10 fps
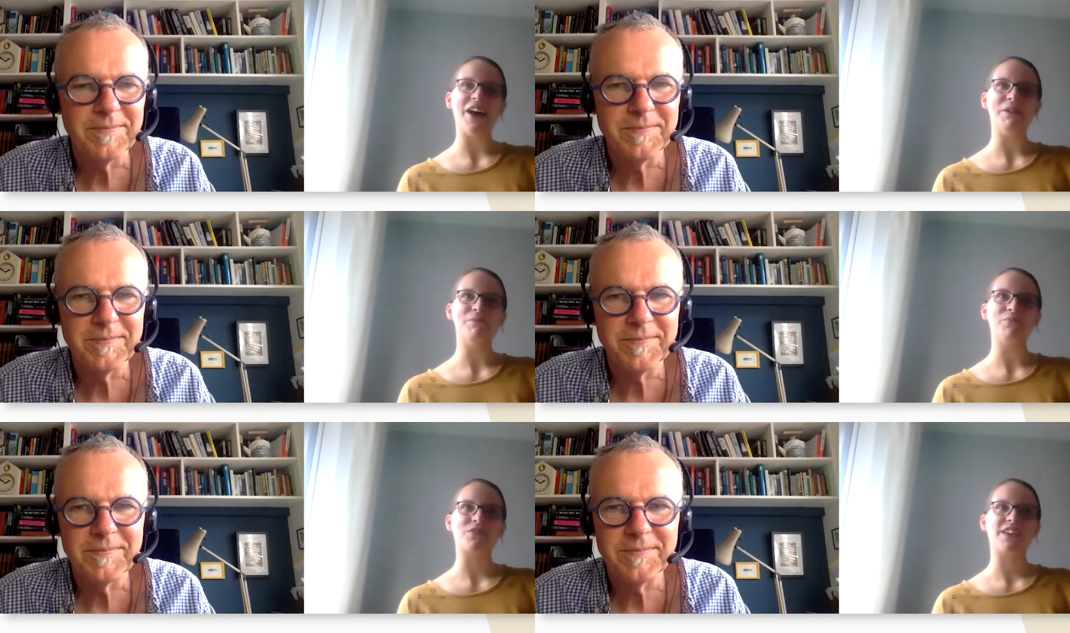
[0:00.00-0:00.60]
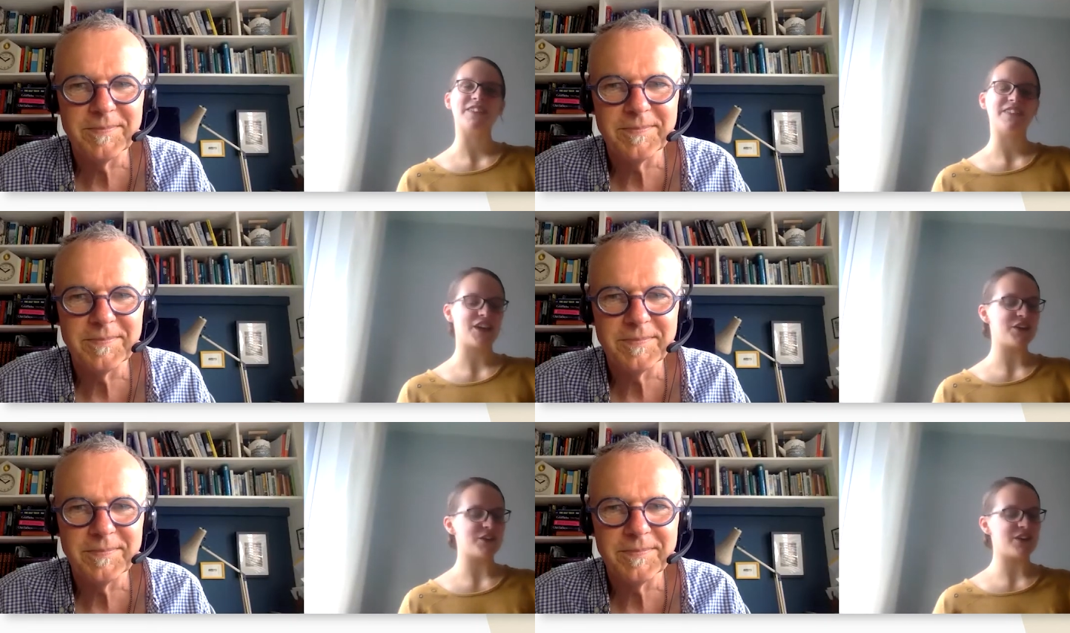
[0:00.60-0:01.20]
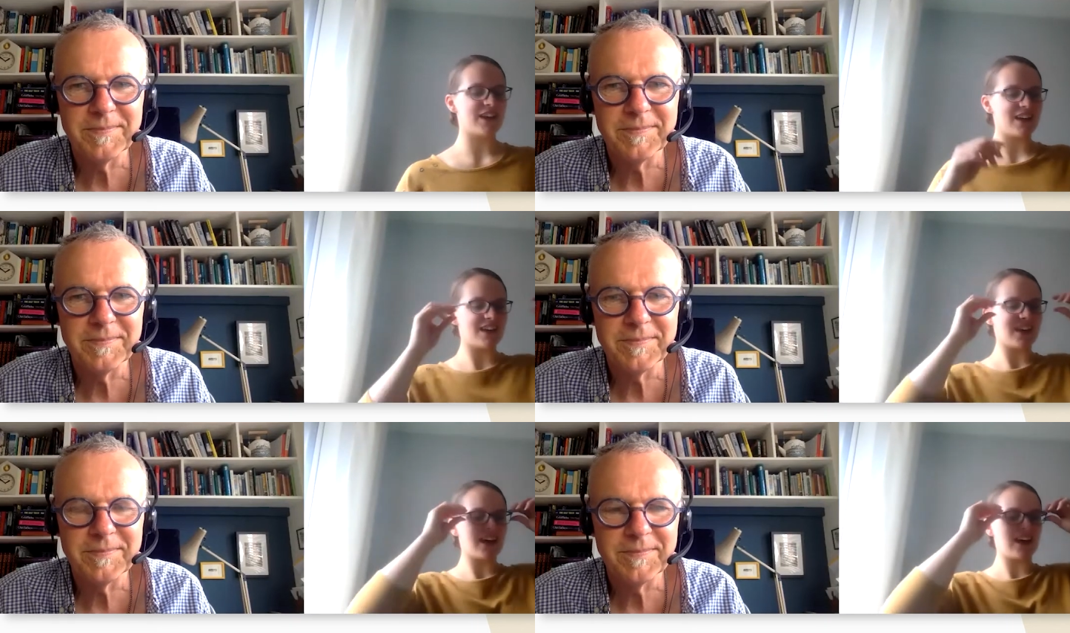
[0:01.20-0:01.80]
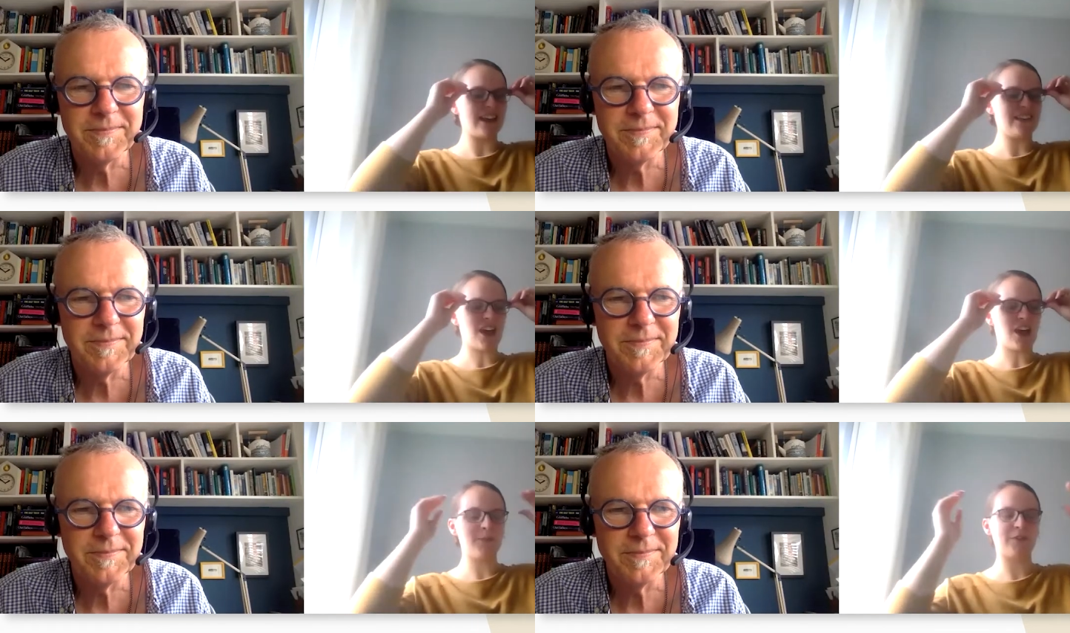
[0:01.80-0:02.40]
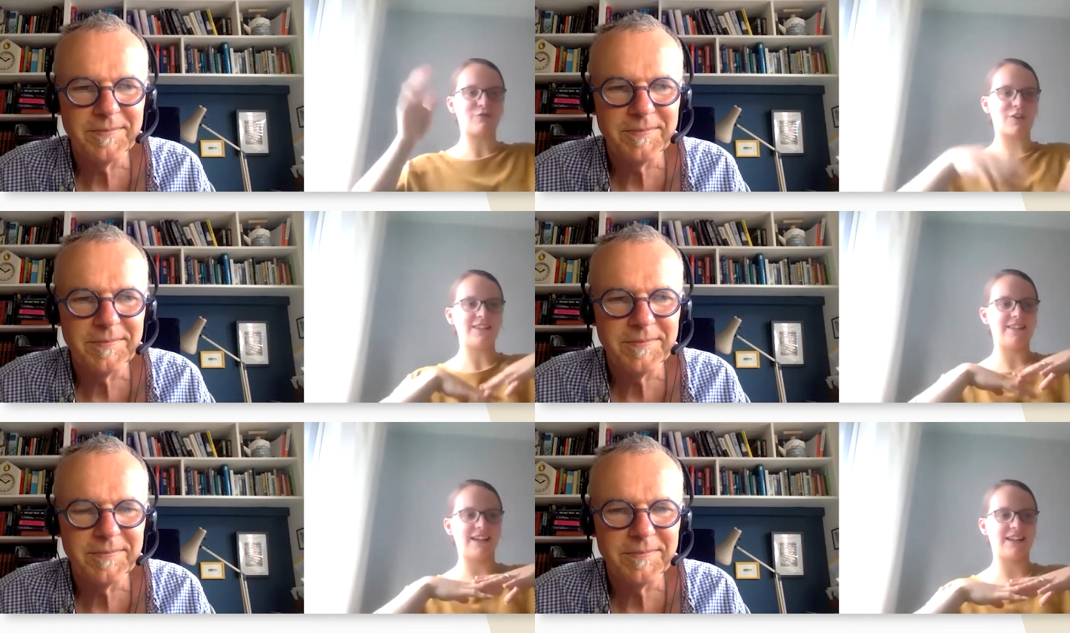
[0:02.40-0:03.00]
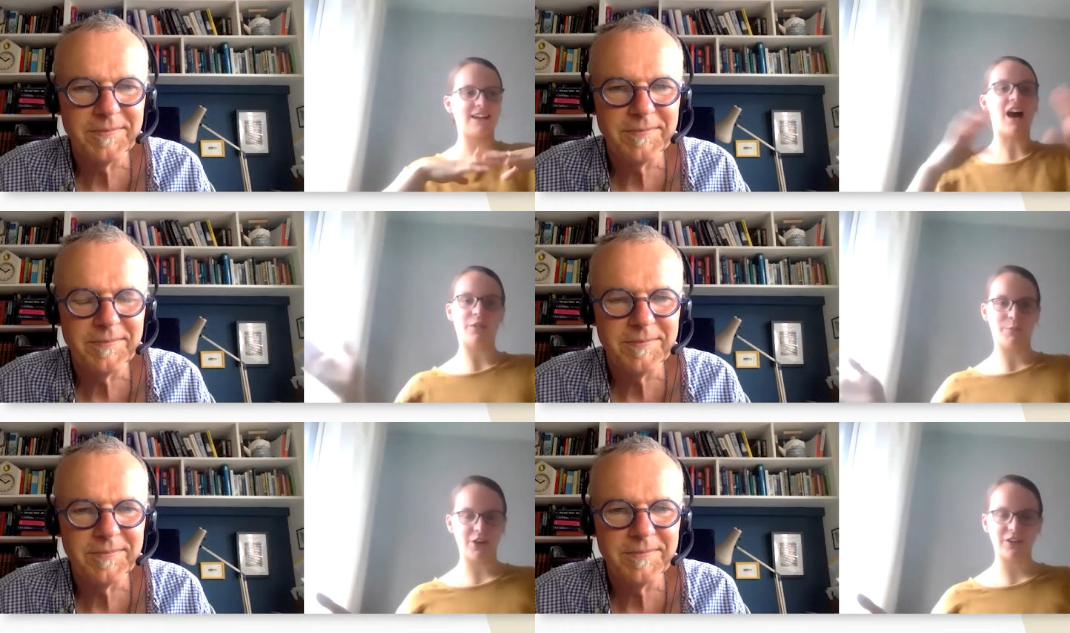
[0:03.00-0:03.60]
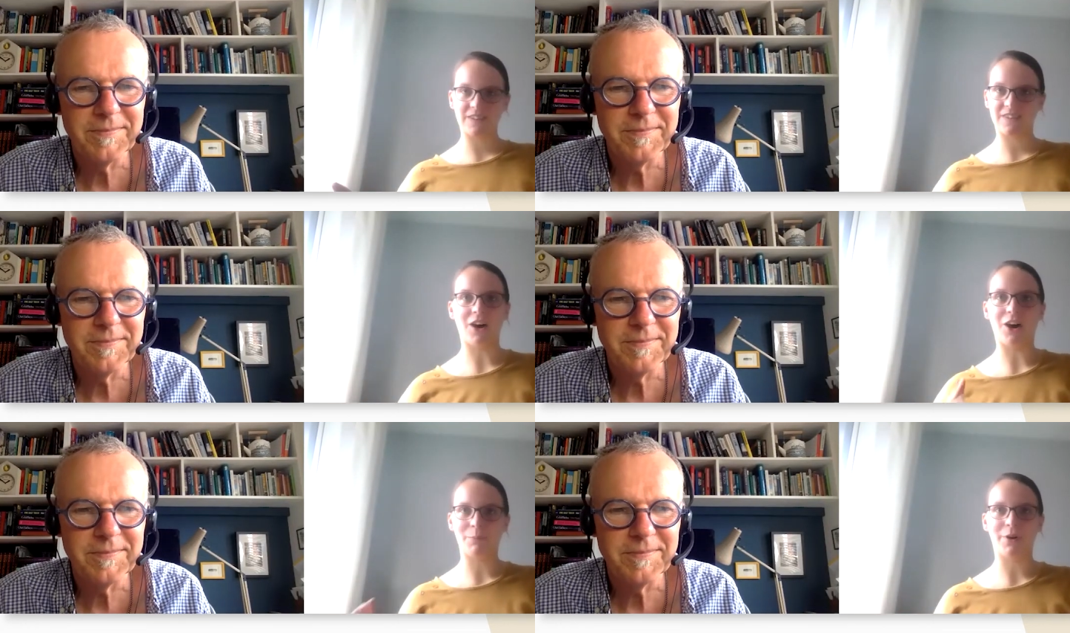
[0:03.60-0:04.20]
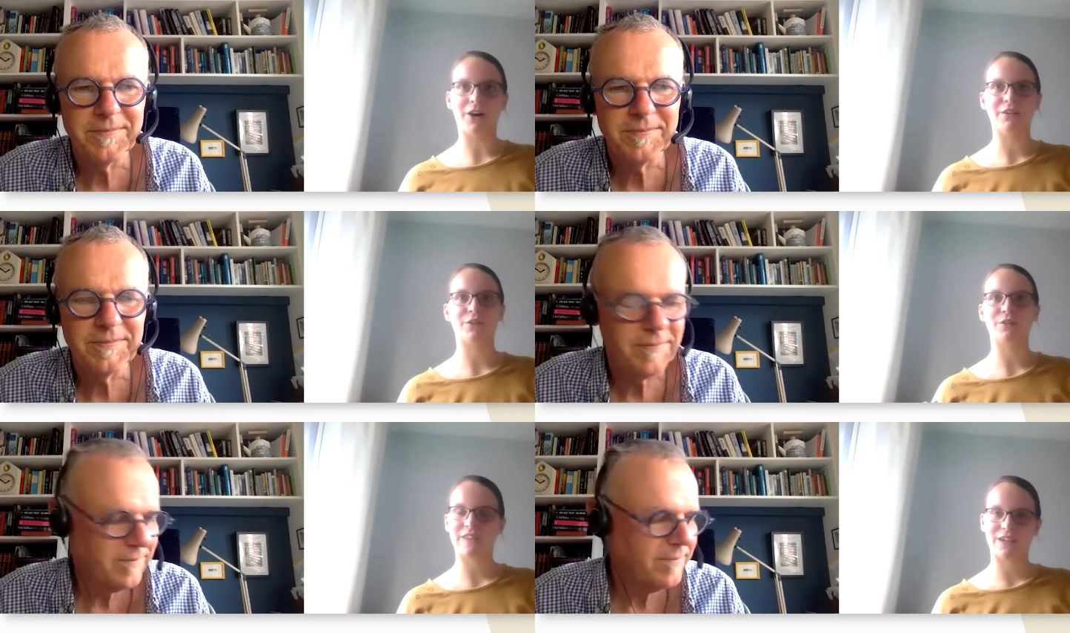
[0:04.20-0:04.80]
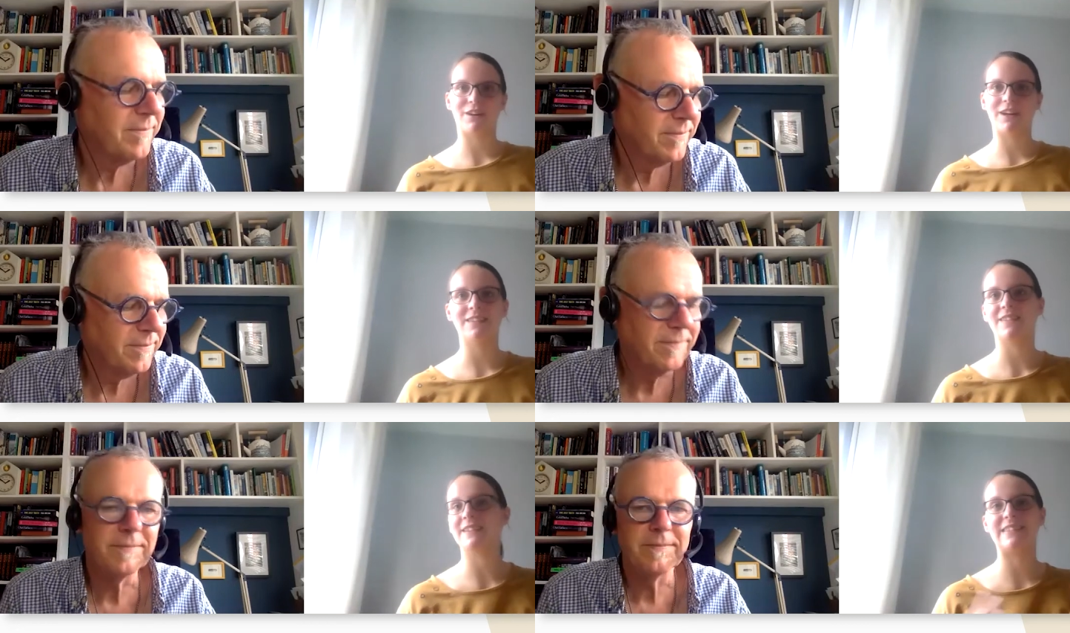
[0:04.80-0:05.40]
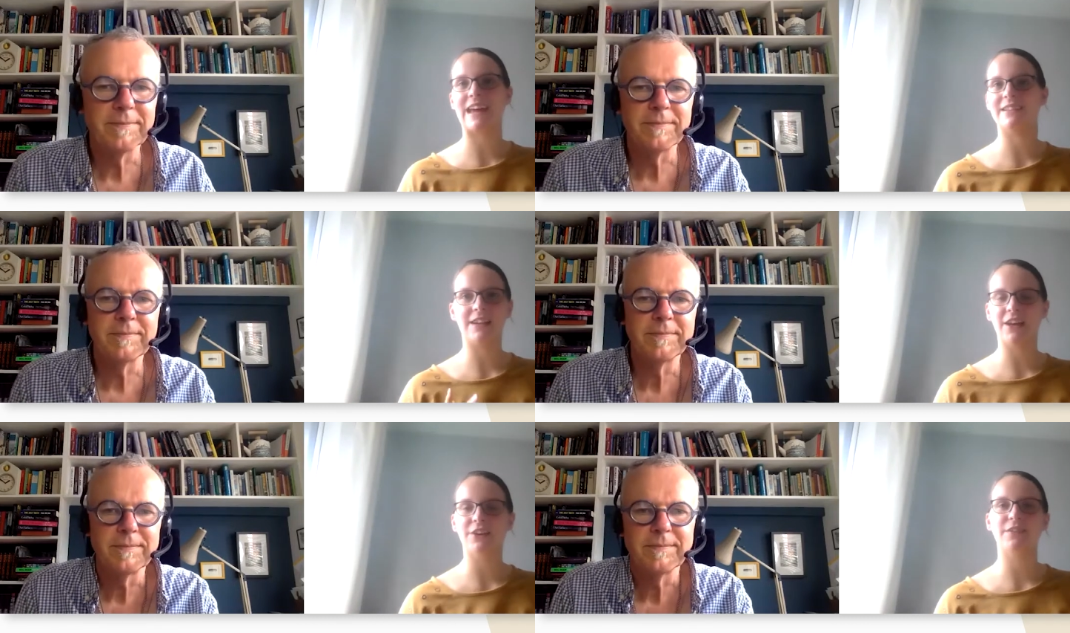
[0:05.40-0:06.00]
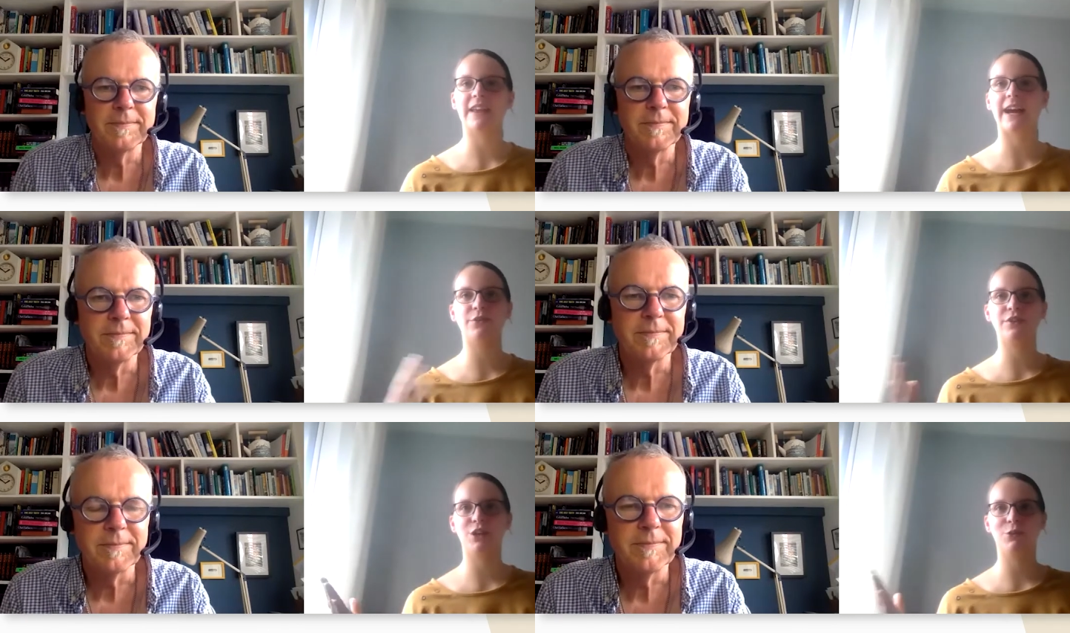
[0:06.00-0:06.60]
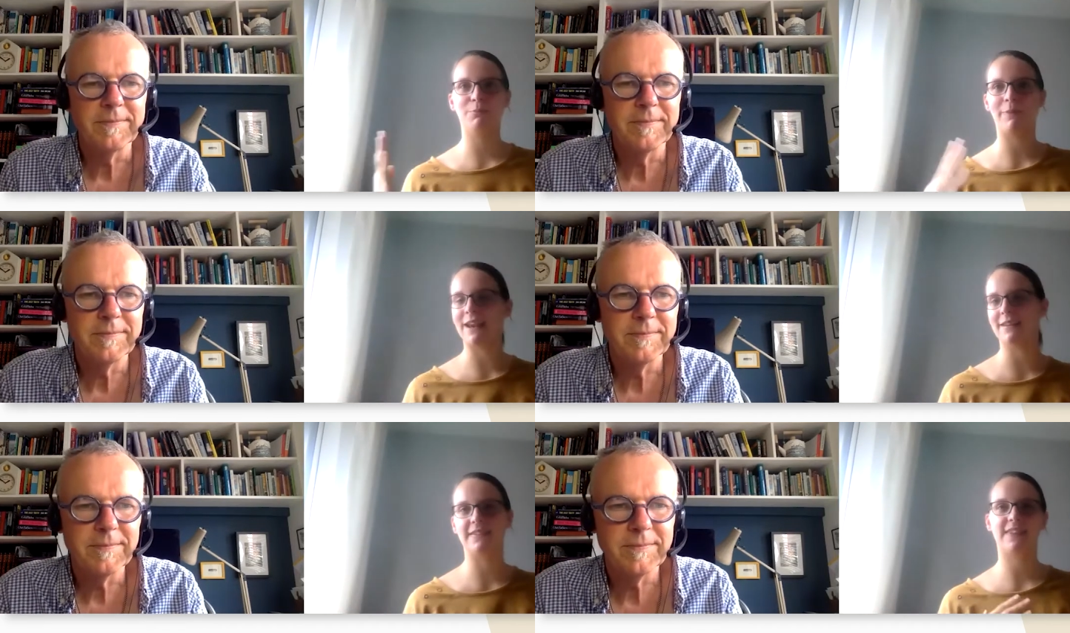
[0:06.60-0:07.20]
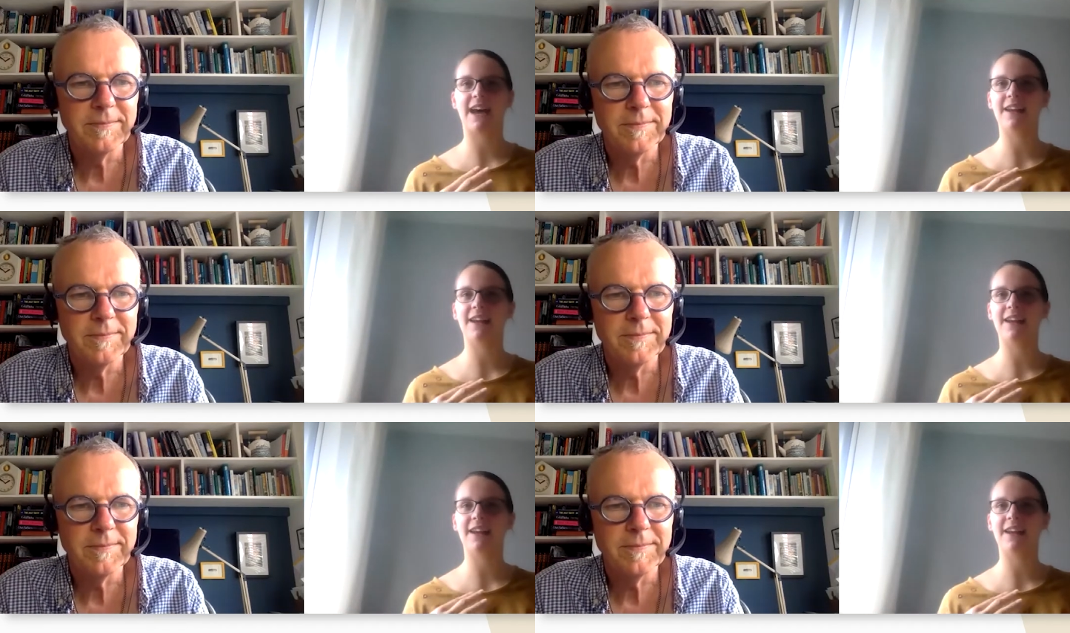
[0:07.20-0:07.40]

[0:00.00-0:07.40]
Speaker 1: Um, so, in terms of writing other books that aren't part of your series, like standalones, how do you balance